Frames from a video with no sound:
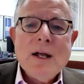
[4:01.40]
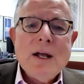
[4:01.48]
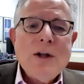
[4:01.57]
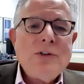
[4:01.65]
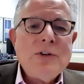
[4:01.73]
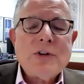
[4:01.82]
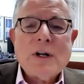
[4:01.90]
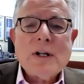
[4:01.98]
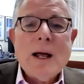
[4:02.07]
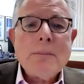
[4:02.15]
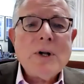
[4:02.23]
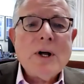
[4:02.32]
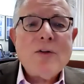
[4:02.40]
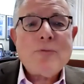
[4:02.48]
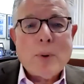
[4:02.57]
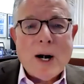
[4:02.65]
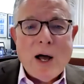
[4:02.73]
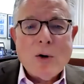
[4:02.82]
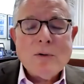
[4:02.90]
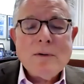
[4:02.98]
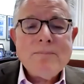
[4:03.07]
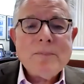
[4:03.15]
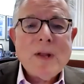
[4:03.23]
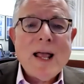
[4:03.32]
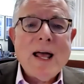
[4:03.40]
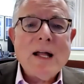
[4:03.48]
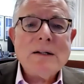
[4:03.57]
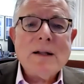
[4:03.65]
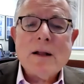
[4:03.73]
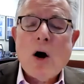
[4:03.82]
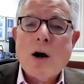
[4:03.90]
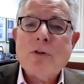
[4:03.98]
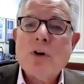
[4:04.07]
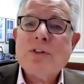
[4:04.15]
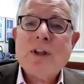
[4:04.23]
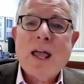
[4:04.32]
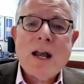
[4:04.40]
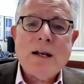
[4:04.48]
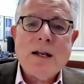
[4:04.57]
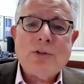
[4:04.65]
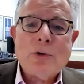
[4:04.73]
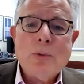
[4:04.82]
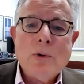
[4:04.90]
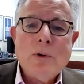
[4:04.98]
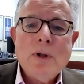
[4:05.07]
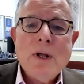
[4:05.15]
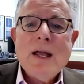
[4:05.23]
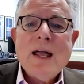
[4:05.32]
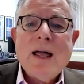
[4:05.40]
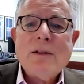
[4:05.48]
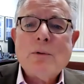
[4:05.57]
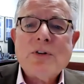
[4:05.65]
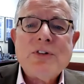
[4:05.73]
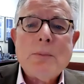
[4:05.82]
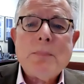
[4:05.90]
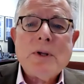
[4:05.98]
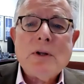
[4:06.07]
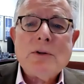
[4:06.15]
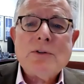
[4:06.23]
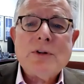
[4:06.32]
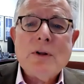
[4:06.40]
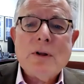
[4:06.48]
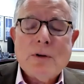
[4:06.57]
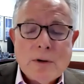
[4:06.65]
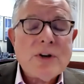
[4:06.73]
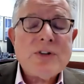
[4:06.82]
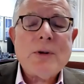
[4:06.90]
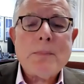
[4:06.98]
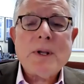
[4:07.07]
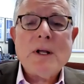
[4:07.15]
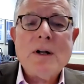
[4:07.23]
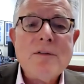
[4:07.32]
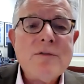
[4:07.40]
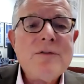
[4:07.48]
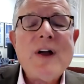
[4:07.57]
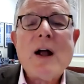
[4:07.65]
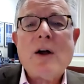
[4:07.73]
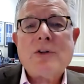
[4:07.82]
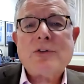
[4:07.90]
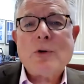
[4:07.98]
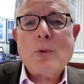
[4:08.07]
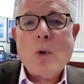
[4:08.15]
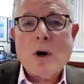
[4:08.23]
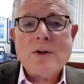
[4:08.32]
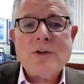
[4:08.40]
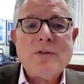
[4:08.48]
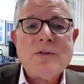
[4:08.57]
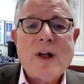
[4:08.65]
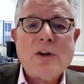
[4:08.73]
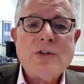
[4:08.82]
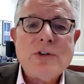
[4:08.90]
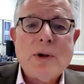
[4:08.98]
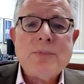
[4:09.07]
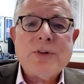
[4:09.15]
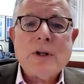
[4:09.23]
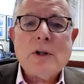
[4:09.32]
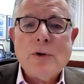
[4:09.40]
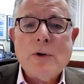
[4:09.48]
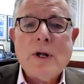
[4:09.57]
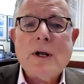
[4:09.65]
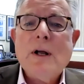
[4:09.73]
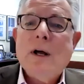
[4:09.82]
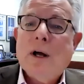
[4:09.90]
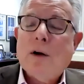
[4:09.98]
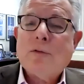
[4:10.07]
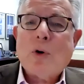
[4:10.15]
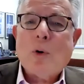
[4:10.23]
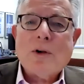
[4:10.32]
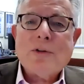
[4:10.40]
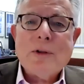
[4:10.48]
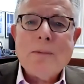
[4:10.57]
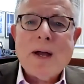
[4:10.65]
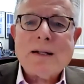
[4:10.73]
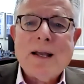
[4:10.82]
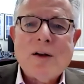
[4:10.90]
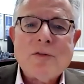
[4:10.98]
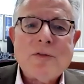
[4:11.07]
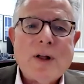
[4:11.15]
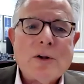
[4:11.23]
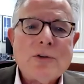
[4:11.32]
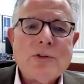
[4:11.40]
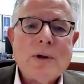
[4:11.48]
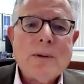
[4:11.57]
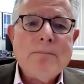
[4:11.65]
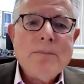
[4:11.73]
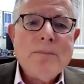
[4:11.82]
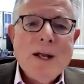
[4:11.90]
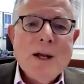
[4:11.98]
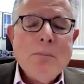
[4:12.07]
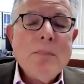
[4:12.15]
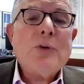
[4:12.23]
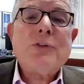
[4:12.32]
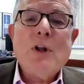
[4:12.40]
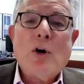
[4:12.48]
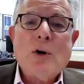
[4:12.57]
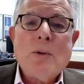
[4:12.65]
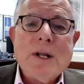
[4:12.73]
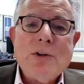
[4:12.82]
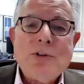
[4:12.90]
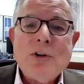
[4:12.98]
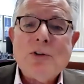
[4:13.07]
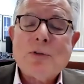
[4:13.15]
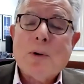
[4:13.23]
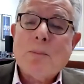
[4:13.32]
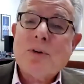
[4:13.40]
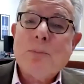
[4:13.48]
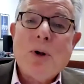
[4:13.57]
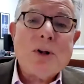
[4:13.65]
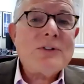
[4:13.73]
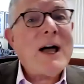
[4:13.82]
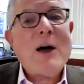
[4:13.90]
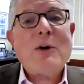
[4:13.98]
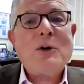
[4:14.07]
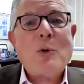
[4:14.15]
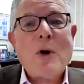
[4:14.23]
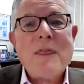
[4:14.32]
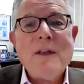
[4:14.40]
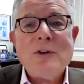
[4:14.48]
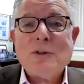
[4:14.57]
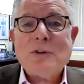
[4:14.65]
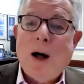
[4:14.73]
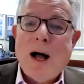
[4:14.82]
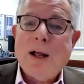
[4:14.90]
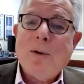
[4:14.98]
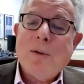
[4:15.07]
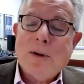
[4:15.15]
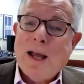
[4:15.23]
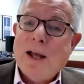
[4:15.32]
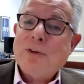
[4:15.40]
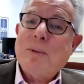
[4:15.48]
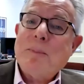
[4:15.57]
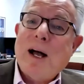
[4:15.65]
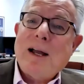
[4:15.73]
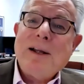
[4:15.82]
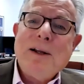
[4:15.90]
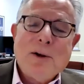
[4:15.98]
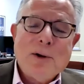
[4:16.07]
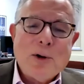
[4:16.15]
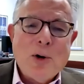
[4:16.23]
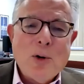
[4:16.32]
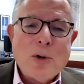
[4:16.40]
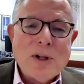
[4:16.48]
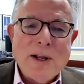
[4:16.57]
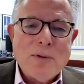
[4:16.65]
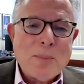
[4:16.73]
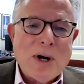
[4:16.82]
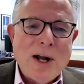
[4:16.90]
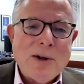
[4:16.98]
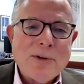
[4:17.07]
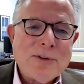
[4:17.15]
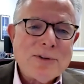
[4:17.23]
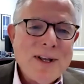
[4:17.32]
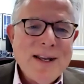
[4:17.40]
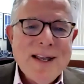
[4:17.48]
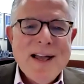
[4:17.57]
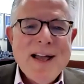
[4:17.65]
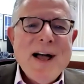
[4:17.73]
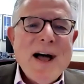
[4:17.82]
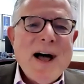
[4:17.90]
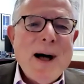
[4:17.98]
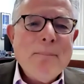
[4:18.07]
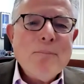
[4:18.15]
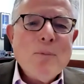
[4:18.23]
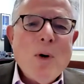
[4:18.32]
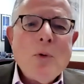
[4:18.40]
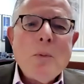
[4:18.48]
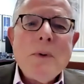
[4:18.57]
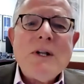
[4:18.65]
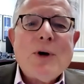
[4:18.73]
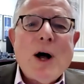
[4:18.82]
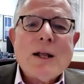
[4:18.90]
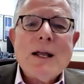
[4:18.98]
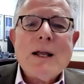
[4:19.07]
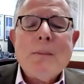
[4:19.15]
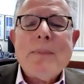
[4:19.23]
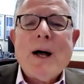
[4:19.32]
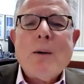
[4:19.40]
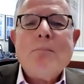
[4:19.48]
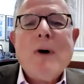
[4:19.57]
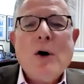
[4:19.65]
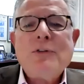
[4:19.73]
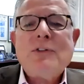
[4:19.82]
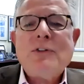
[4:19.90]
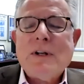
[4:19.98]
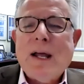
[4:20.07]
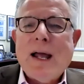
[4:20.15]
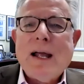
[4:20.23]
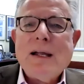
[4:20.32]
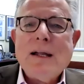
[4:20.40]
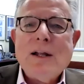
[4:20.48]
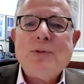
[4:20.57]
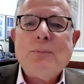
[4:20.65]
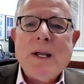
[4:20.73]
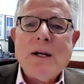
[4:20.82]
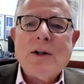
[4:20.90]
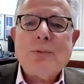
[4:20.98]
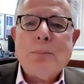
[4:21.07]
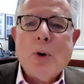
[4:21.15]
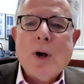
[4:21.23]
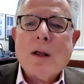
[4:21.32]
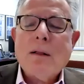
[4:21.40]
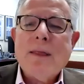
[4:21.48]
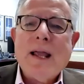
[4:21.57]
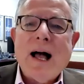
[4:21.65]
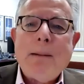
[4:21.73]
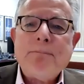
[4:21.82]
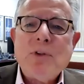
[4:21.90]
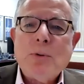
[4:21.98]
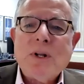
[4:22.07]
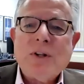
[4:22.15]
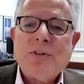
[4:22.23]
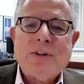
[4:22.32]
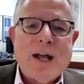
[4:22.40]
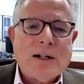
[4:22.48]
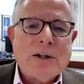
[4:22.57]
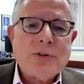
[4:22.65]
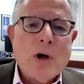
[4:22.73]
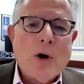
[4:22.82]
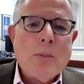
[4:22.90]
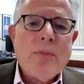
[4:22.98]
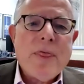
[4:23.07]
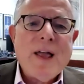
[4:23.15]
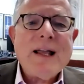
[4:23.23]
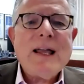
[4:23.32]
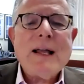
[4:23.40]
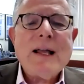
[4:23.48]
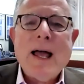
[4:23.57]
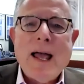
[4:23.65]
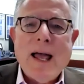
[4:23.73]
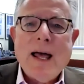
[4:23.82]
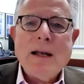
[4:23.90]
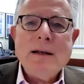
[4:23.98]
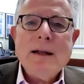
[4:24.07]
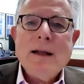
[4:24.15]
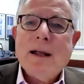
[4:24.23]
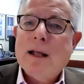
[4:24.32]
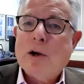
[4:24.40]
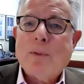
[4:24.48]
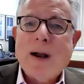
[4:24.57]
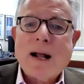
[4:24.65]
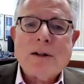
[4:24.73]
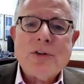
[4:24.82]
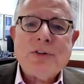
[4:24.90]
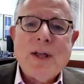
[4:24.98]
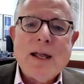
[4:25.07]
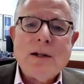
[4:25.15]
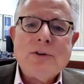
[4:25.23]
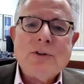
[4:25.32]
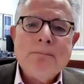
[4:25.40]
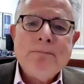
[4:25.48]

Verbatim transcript: She's an alumna of Brown and Harvard's Kennedy School and the recipients, recipient of various awards and fellowships, including, of course, the Metcalf Fellowship. Most notably, she's from a small town in Northeast Ohio, as am I. Go Cleveland Browns. Um, what we'll be talking about most today is Bina's book, The Optimist Telescope Thinking Ahead in a Reckless Age.